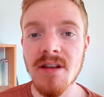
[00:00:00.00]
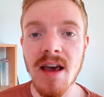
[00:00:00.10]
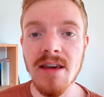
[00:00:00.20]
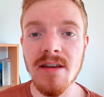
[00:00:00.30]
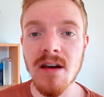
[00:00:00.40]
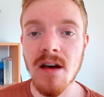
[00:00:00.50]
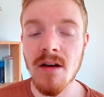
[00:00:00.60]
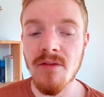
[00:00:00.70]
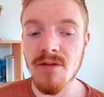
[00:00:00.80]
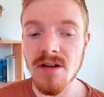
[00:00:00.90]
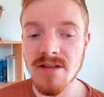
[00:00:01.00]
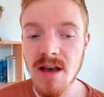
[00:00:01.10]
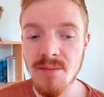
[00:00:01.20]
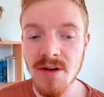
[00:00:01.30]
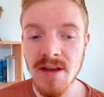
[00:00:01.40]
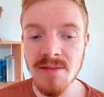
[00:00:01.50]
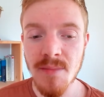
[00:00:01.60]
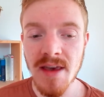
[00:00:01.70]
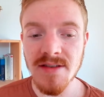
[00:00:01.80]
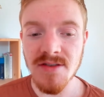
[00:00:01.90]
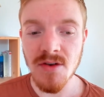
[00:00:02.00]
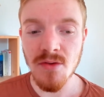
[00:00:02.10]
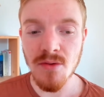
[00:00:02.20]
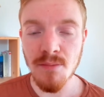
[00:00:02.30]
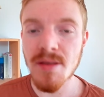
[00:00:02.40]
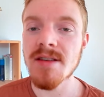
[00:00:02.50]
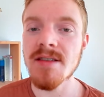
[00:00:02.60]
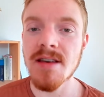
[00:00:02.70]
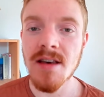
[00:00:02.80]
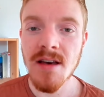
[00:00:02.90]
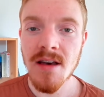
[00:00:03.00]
Like, for example, it makes you busy.